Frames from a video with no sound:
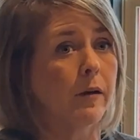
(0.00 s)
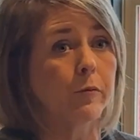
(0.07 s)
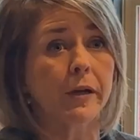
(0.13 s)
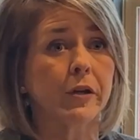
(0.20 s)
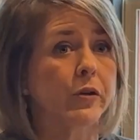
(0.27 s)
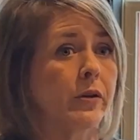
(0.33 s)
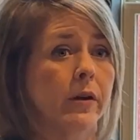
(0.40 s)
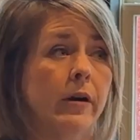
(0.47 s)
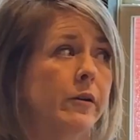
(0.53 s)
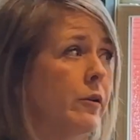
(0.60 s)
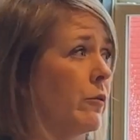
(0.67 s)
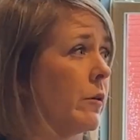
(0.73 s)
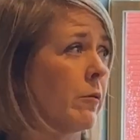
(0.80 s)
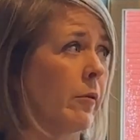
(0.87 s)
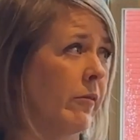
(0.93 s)
and we could not
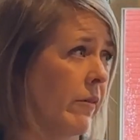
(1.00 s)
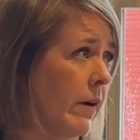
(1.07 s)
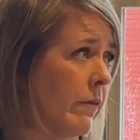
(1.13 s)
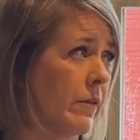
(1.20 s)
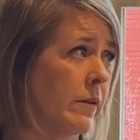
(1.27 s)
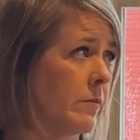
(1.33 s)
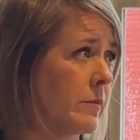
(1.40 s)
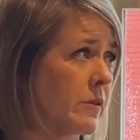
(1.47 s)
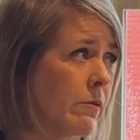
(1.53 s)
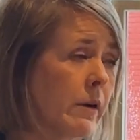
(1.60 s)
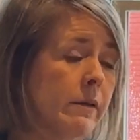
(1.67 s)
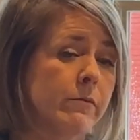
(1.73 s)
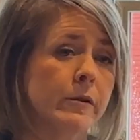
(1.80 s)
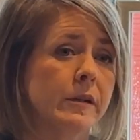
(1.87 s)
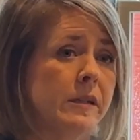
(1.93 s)
do it without them. So
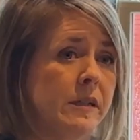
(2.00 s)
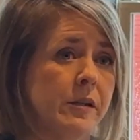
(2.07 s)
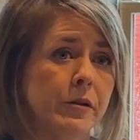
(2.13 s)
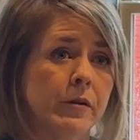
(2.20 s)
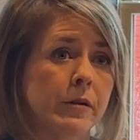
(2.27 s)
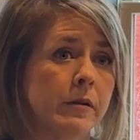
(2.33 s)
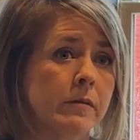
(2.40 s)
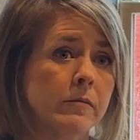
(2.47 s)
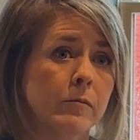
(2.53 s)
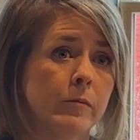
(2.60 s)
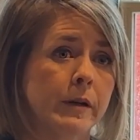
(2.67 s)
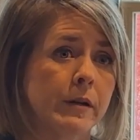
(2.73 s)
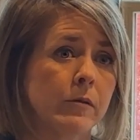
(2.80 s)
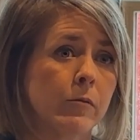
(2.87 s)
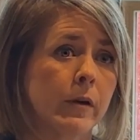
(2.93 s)
every year
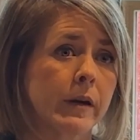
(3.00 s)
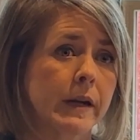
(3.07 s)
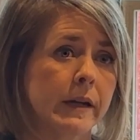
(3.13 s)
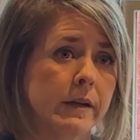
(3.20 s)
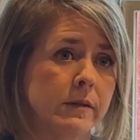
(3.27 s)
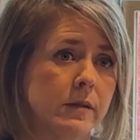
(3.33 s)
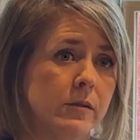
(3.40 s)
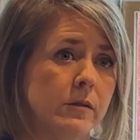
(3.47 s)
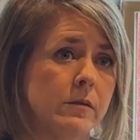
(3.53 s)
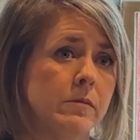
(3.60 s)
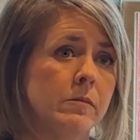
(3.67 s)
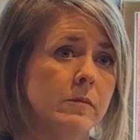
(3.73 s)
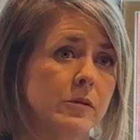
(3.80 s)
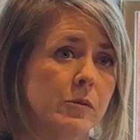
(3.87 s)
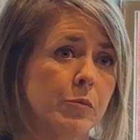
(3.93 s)
we're working to
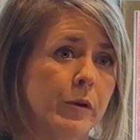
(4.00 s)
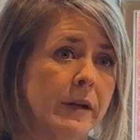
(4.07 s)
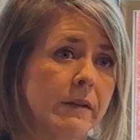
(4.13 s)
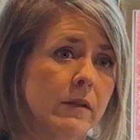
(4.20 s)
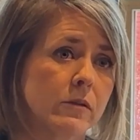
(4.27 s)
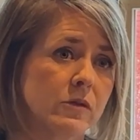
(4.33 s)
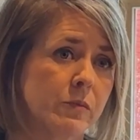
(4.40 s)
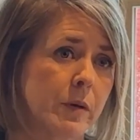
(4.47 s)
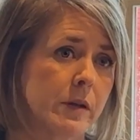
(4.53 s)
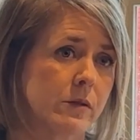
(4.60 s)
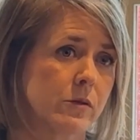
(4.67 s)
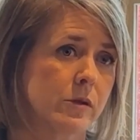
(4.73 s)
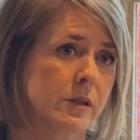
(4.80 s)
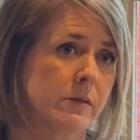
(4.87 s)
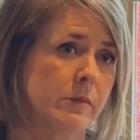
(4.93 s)
bring those
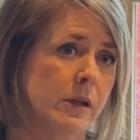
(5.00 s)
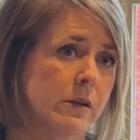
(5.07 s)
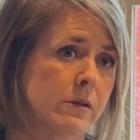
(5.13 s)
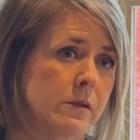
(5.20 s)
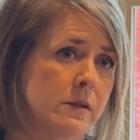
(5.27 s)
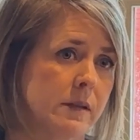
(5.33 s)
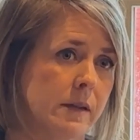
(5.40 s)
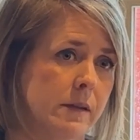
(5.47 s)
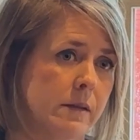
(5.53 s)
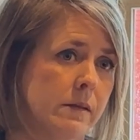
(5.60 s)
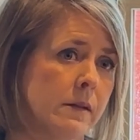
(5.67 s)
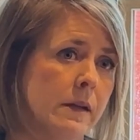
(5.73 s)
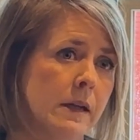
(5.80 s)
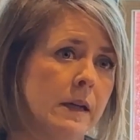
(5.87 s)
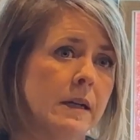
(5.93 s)
sponsorship dollars
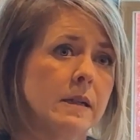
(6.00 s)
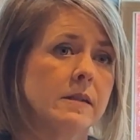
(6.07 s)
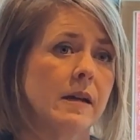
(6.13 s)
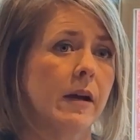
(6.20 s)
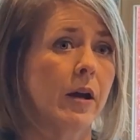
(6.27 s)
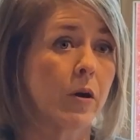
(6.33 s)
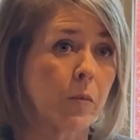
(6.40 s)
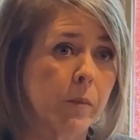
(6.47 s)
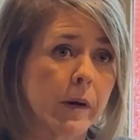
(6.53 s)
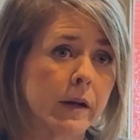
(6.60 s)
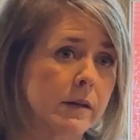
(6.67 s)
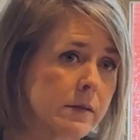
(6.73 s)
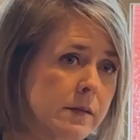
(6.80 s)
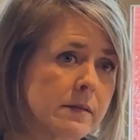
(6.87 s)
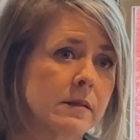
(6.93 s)
in to help
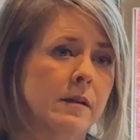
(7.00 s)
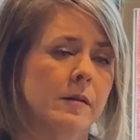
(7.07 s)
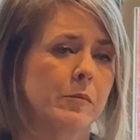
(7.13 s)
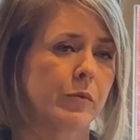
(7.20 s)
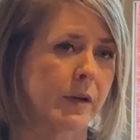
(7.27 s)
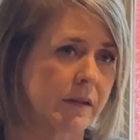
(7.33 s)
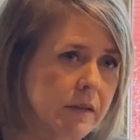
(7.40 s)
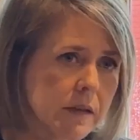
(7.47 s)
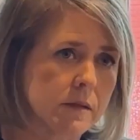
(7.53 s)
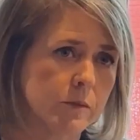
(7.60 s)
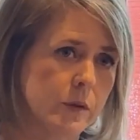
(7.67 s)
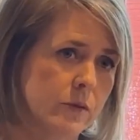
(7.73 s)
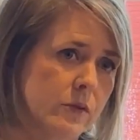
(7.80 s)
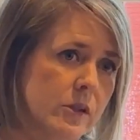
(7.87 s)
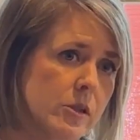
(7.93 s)
us bring these
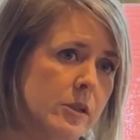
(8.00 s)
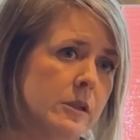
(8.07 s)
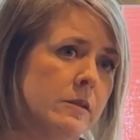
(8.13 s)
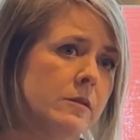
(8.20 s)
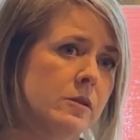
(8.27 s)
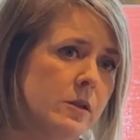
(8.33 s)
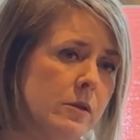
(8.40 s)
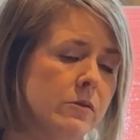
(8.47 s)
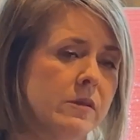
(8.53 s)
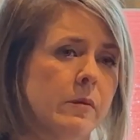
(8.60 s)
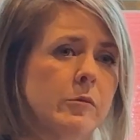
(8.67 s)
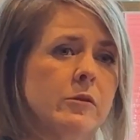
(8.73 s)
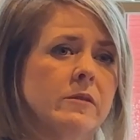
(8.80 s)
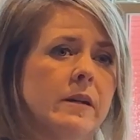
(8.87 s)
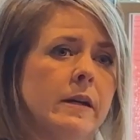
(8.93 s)
musicians to
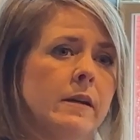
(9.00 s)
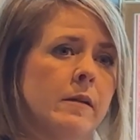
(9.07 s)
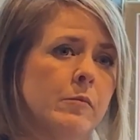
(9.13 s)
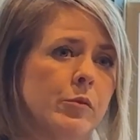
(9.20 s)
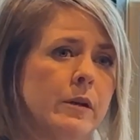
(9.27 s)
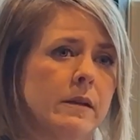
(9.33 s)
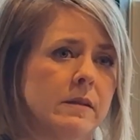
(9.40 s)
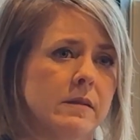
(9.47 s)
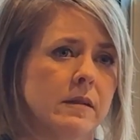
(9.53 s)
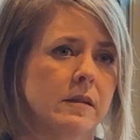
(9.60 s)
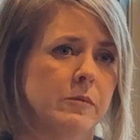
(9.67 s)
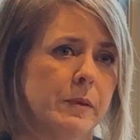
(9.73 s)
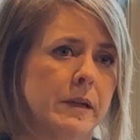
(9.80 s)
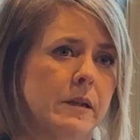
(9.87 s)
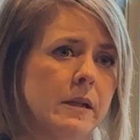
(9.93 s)
Somerset and bring this
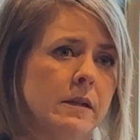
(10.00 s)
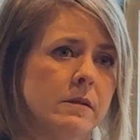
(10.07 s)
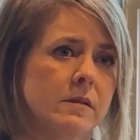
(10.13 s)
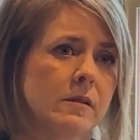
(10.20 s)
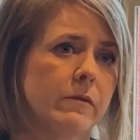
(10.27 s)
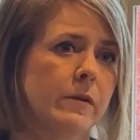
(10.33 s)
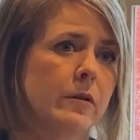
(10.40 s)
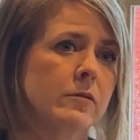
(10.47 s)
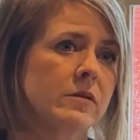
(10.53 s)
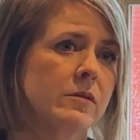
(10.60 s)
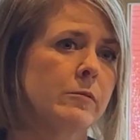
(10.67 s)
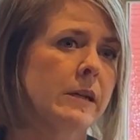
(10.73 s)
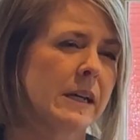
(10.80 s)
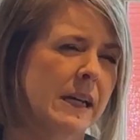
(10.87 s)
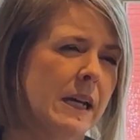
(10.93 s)
experience to folks so
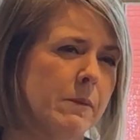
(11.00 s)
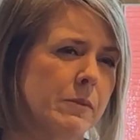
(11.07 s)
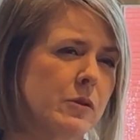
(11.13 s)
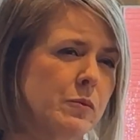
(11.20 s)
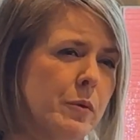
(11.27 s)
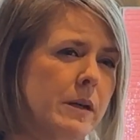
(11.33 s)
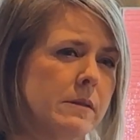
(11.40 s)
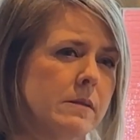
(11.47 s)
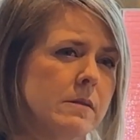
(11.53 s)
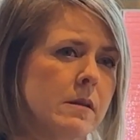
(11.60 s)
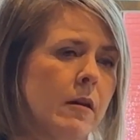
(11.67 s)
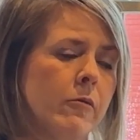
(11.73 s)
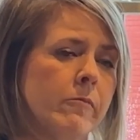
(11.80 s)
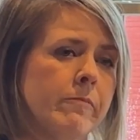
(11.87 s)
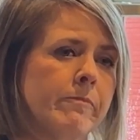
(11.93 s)
we can keep those prices
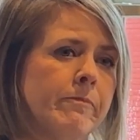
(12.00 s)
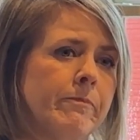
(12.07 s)
low.